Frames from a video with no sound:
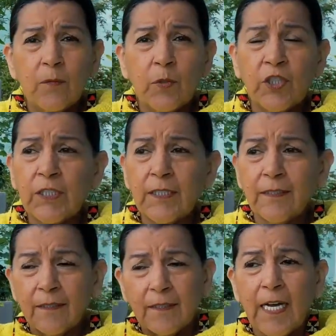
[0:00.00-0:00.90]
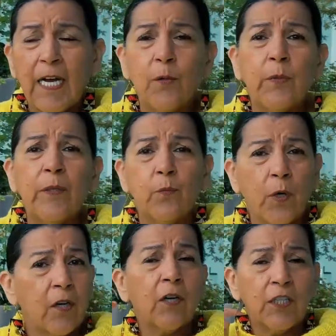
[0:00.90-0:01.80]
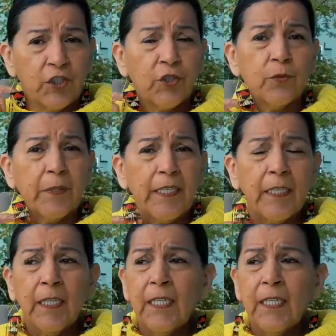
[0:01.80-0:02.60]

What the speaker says: which is how we wear our jewelry.